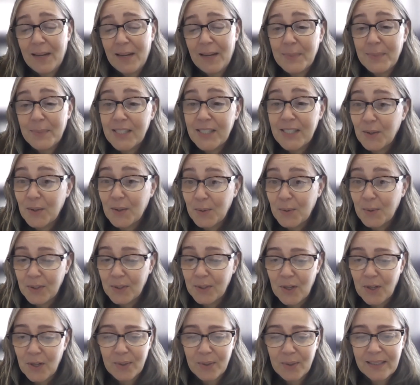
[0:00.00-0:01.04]
my name is Nicole
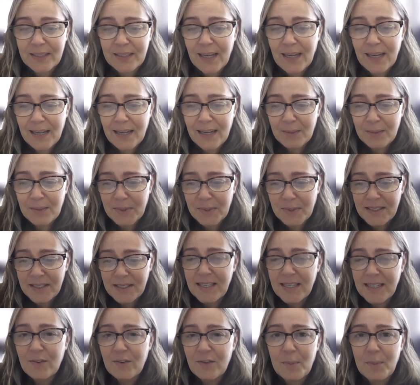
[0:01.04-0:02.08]
Lowen. I am a
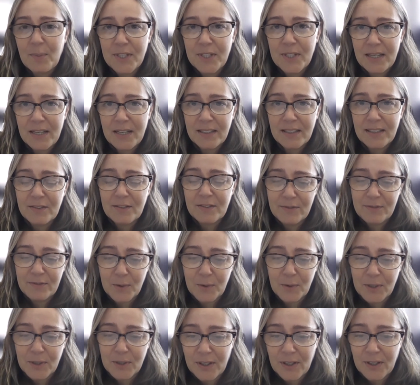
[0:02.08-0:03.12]
state representative
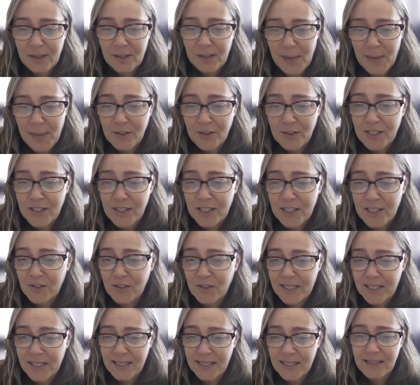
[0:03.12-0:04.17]
for um, House District
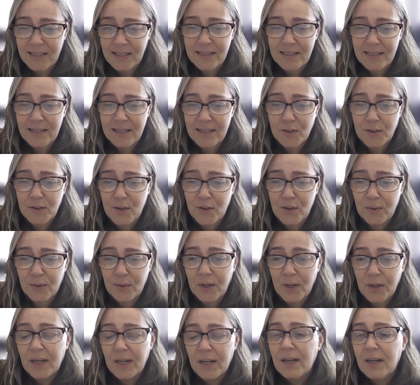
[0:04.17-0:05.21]
6 and also
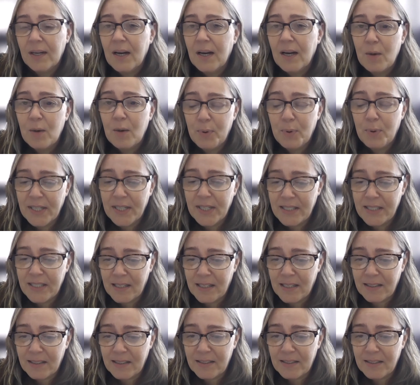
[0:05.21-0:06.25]

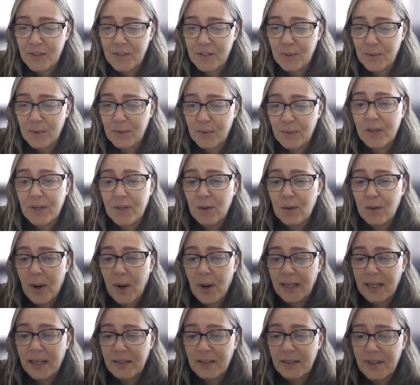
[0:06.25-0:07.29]
appointed to the
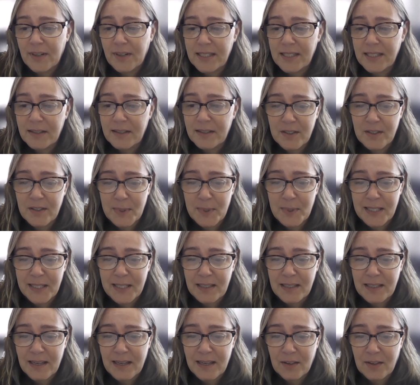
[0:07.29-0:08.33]
Hawaii Invasive
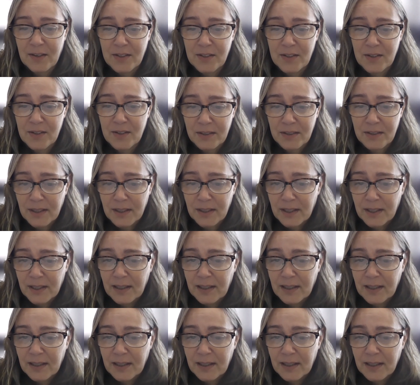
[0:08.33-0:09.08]
Species Council.